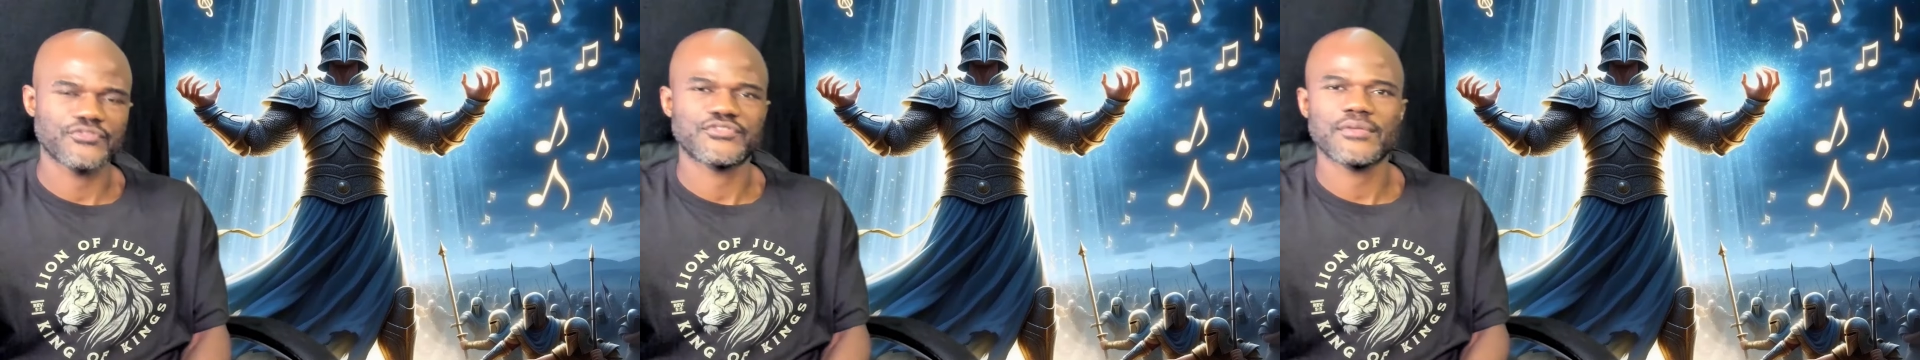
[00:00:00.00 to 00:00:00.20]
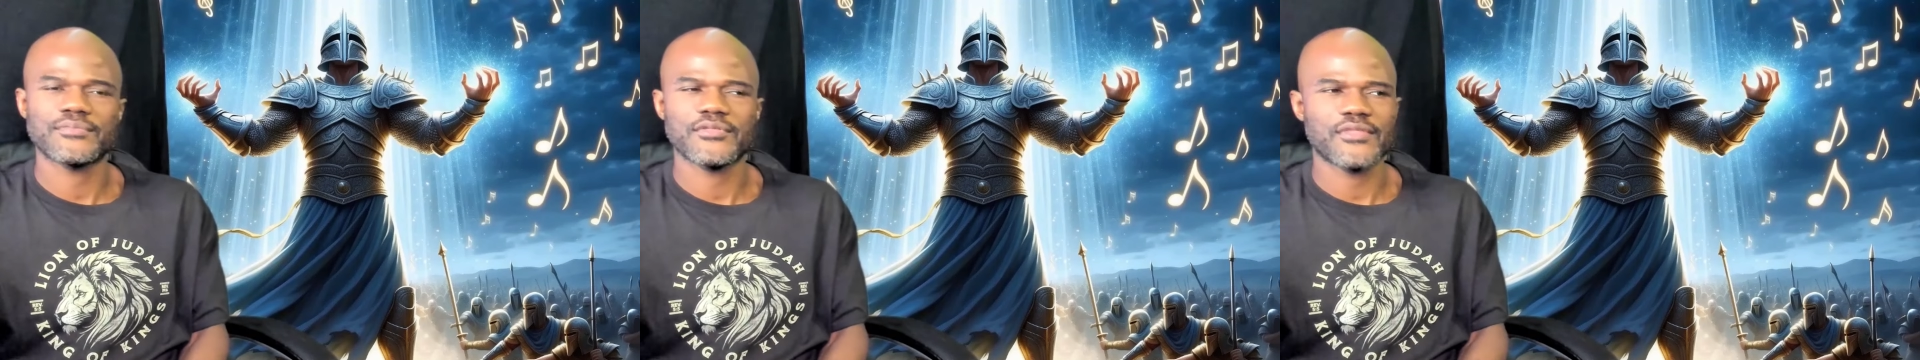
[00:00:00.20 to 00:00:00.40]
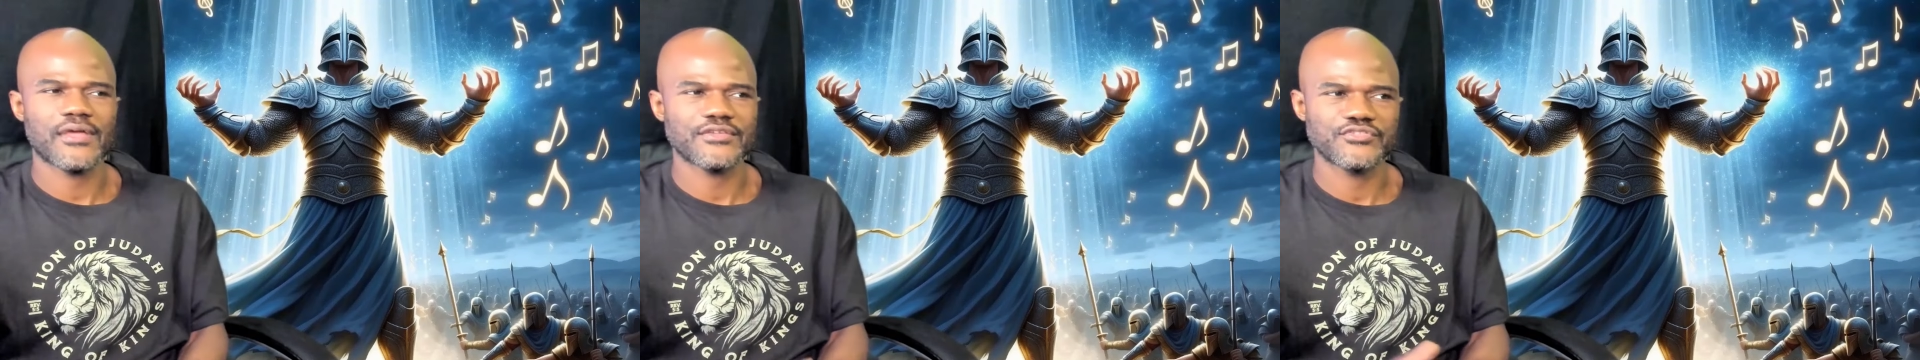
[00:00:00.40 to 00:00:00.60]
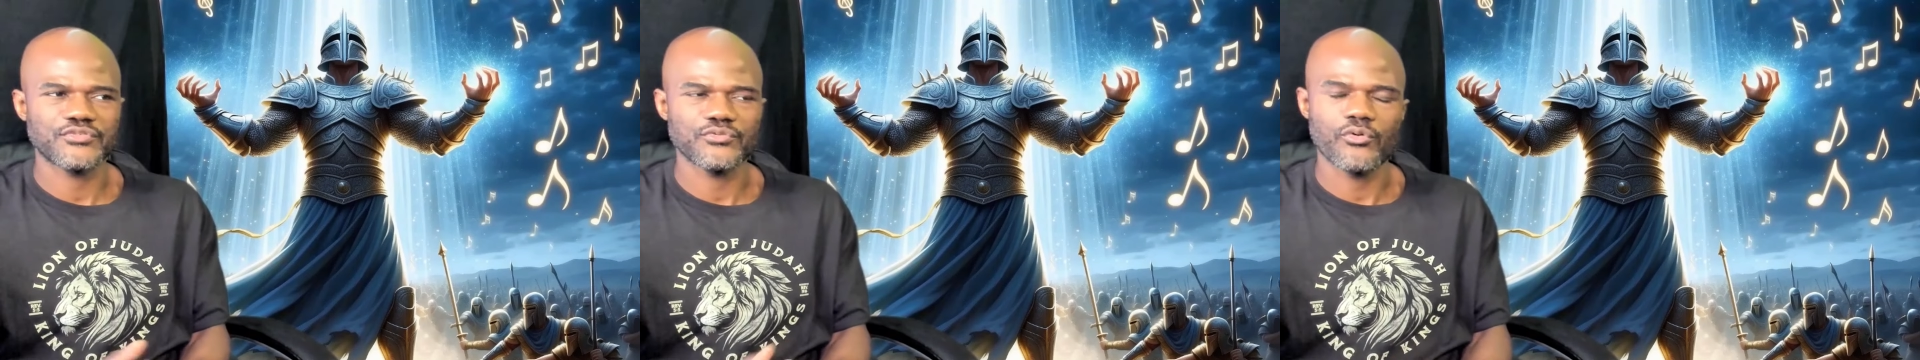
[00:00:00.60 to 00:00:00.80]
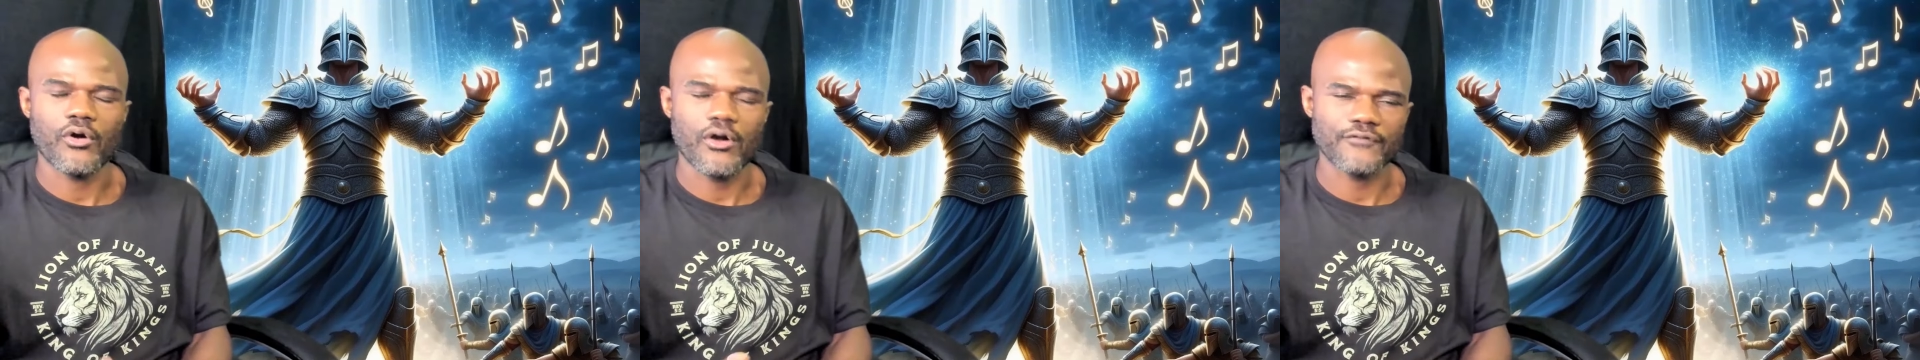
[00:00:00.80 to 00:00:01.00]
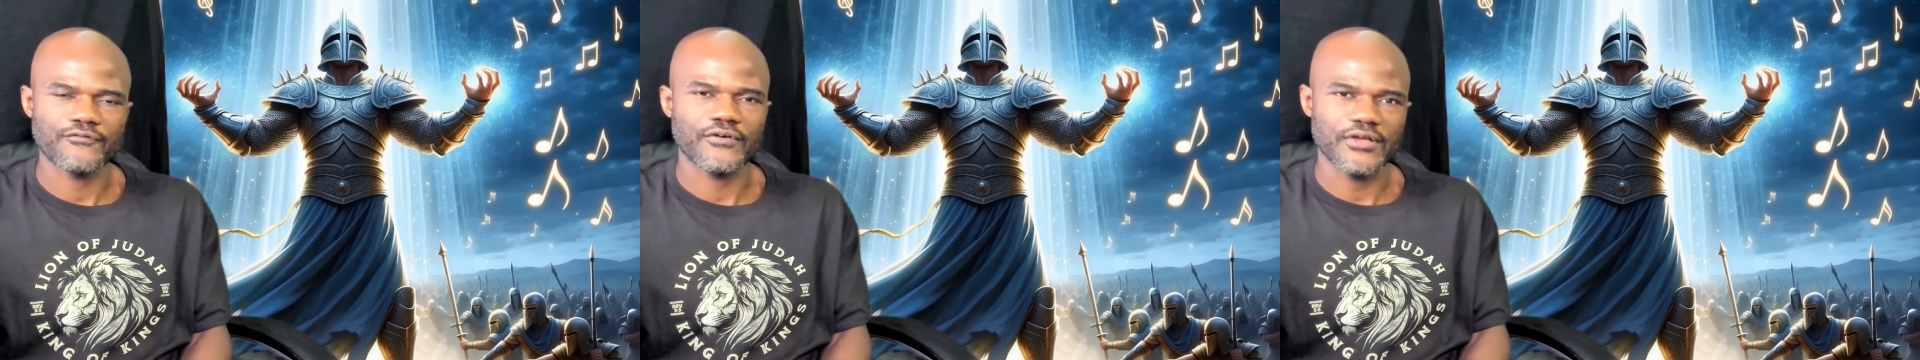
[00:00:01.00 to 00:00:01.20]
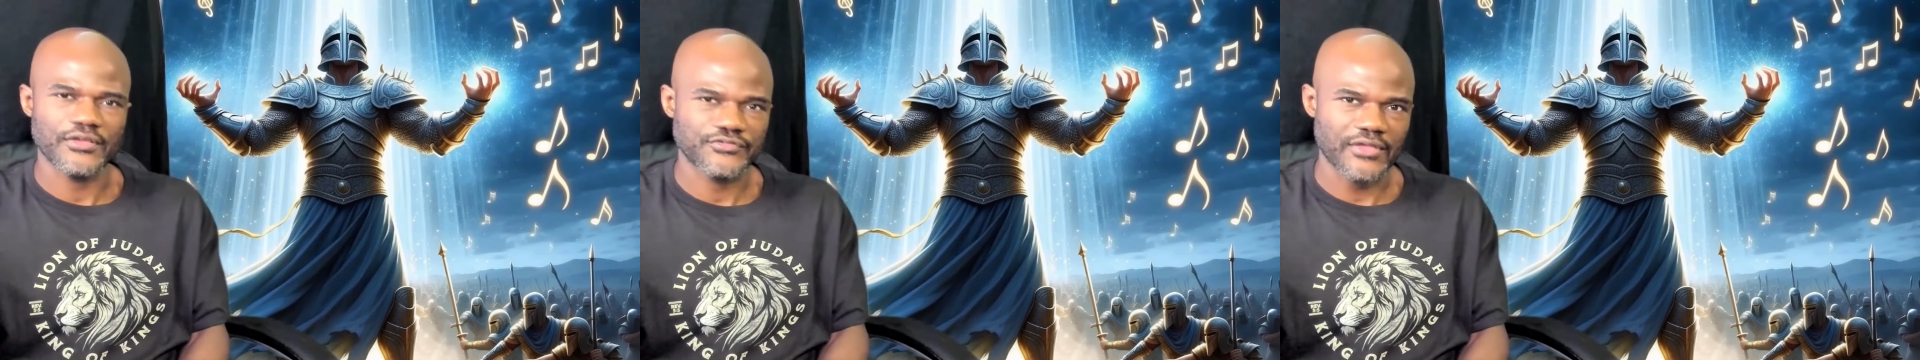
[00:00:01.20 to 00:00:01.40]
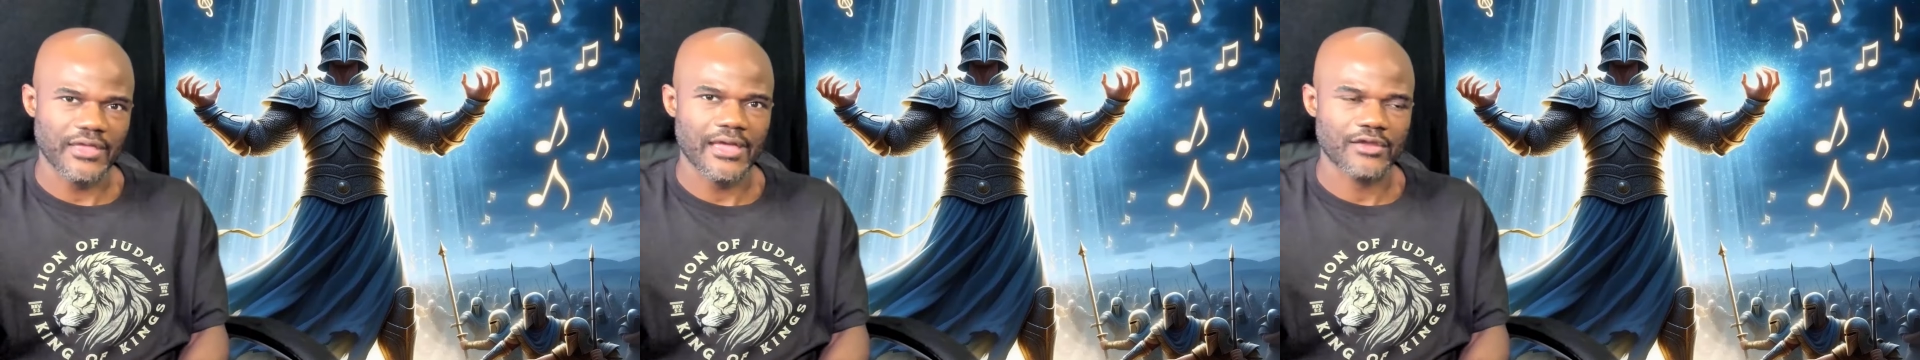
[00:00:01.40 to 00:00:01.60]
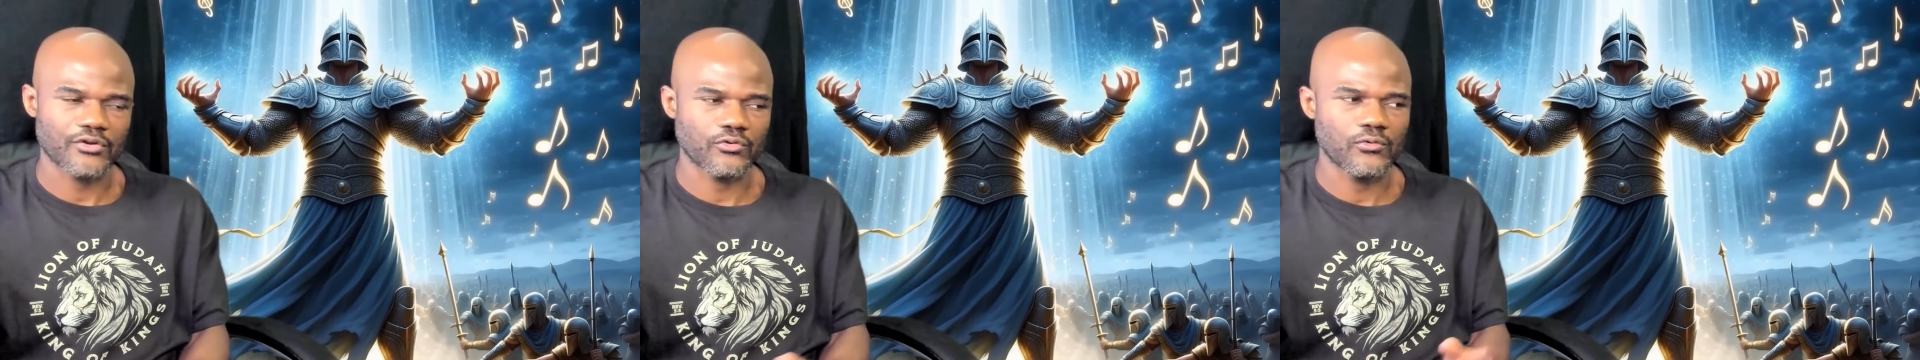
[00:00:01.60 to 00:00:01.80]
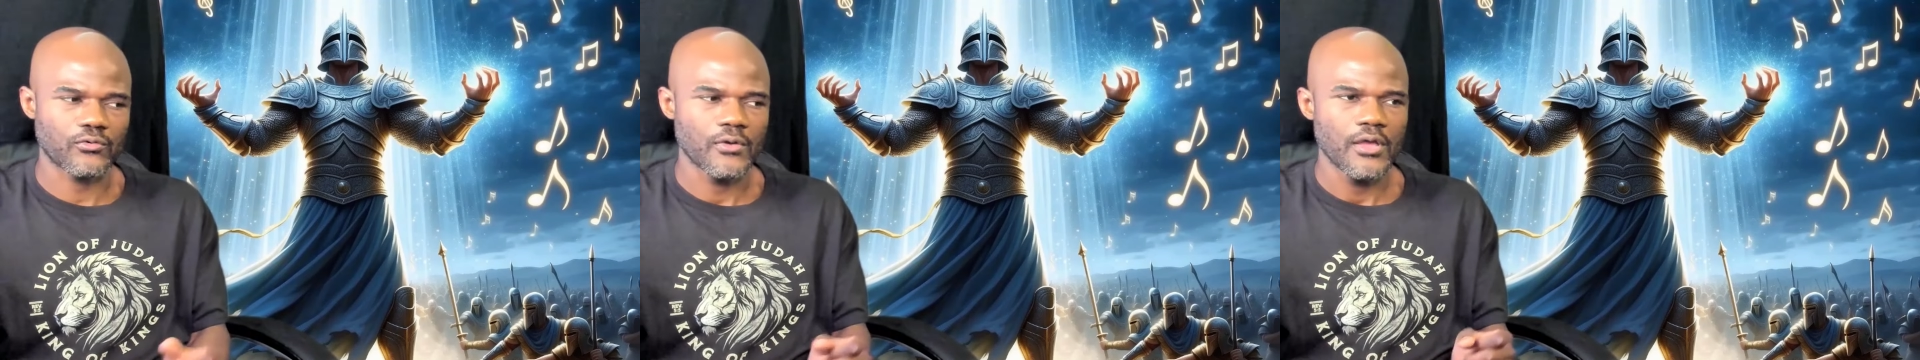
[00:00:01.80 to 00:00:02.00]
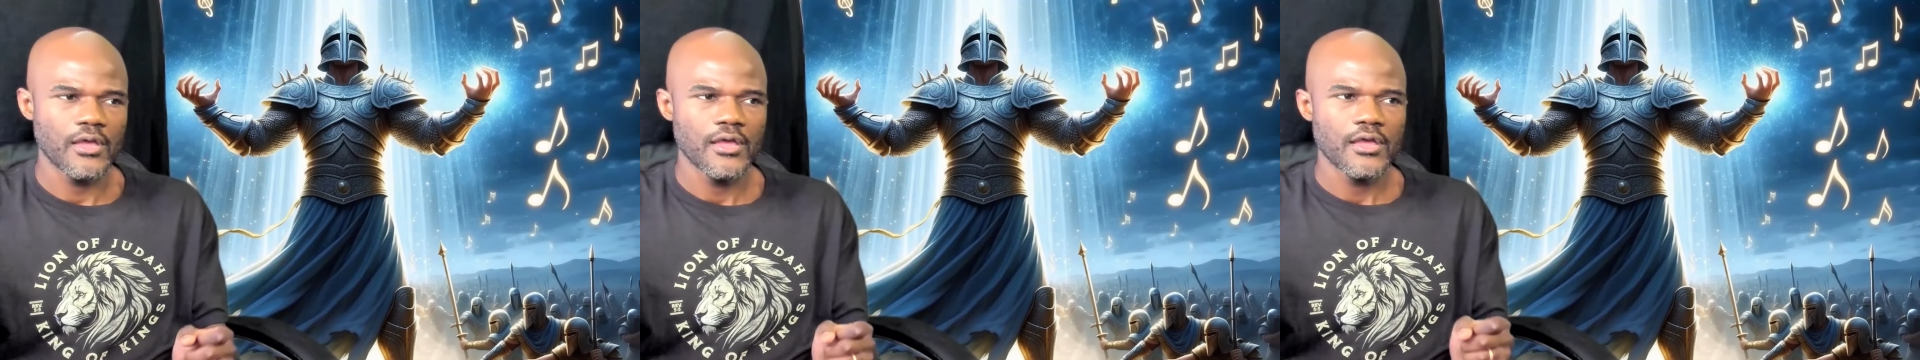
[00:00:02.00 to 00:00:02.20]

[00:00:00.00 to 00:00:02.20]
something that is too hard for us to handle,